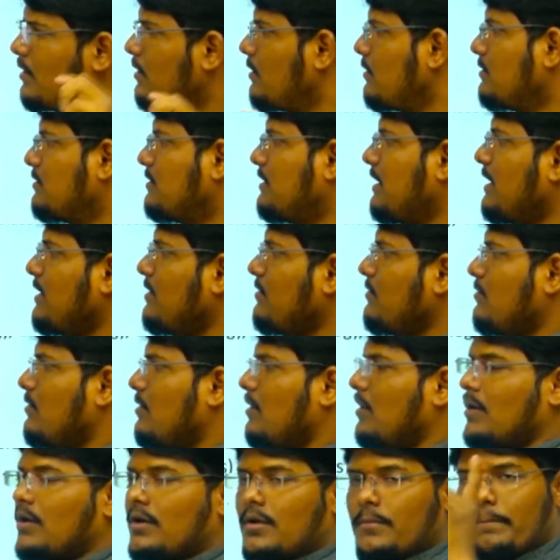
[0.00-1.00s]
then
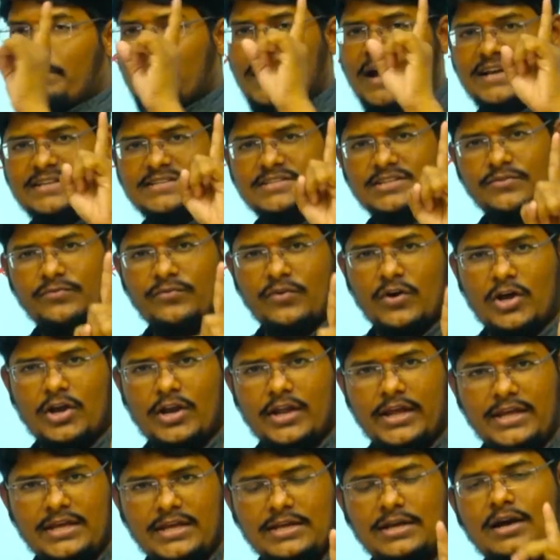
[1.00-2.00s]
match the
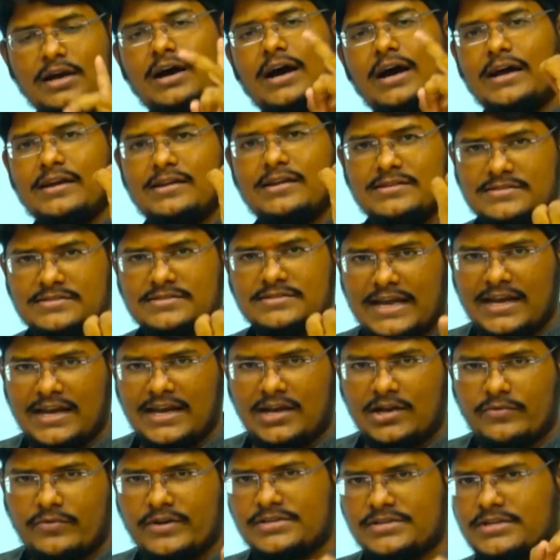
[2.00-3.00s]
following or else direct
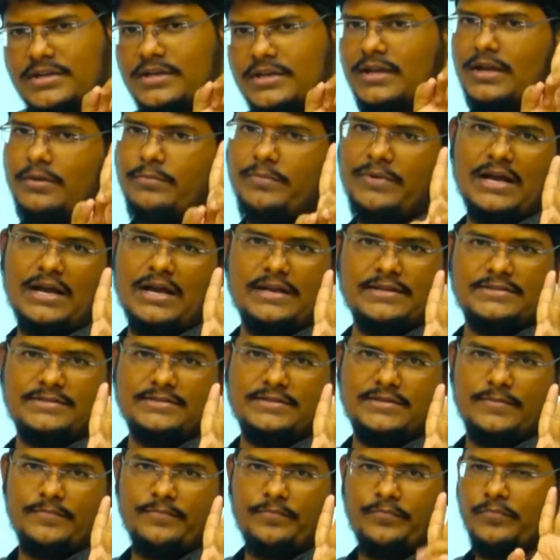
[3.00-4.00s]
question can be asked.
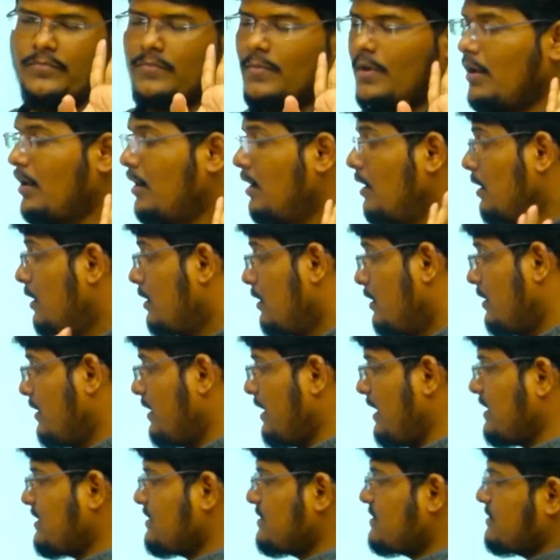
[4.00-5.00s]

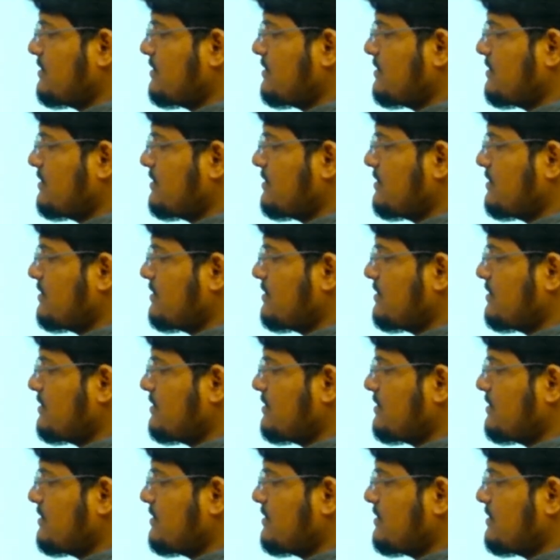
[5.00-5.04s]
Next